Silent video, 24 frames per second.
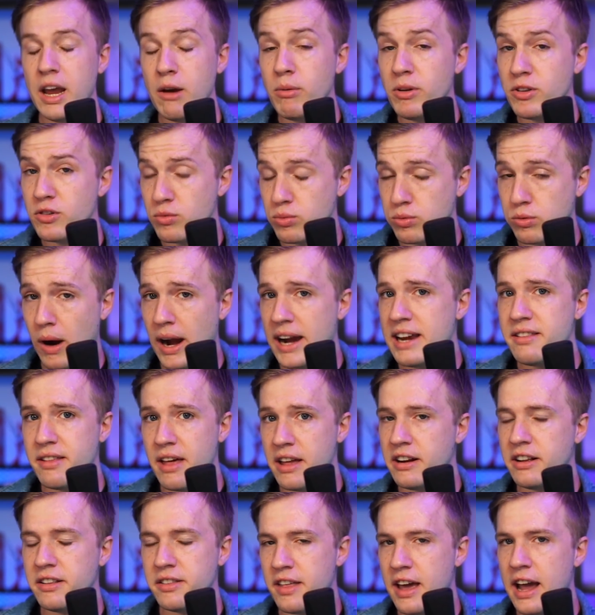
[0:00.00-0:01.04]
was right
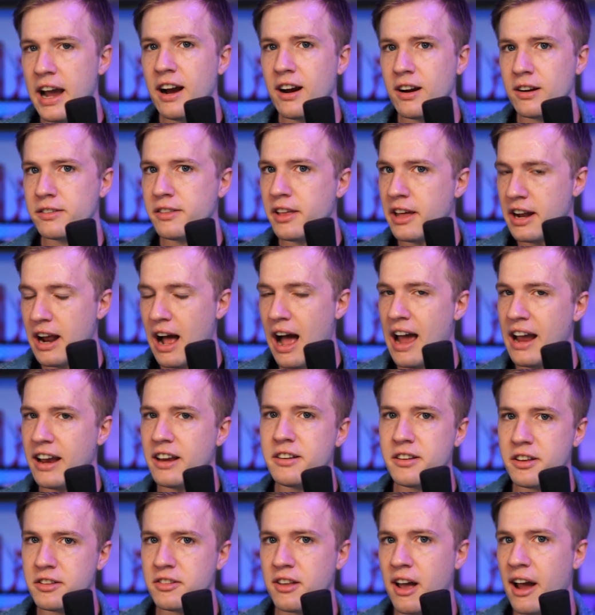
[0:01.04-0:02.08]
then and there that I
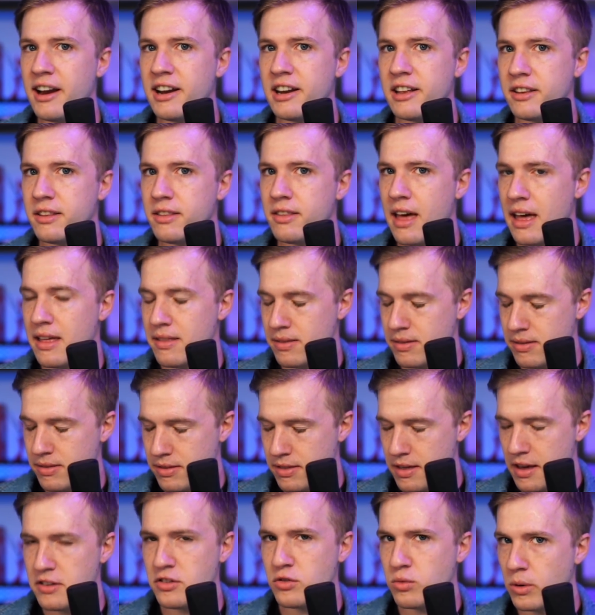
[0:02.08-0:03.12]
had decided that
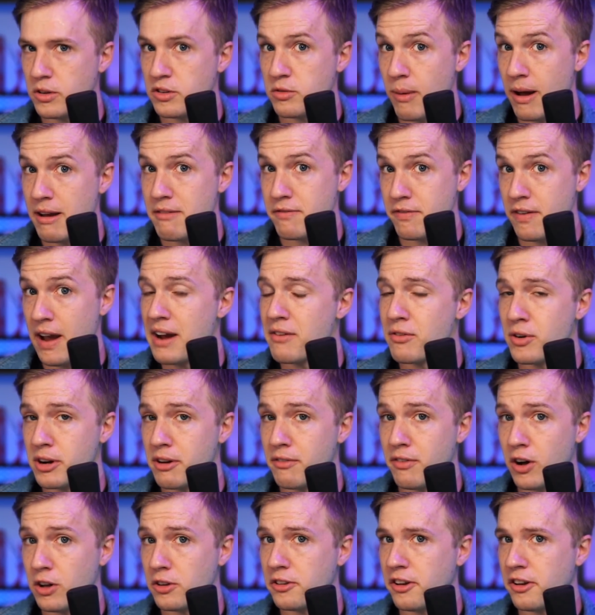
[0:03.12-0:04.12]
this was my favorite of all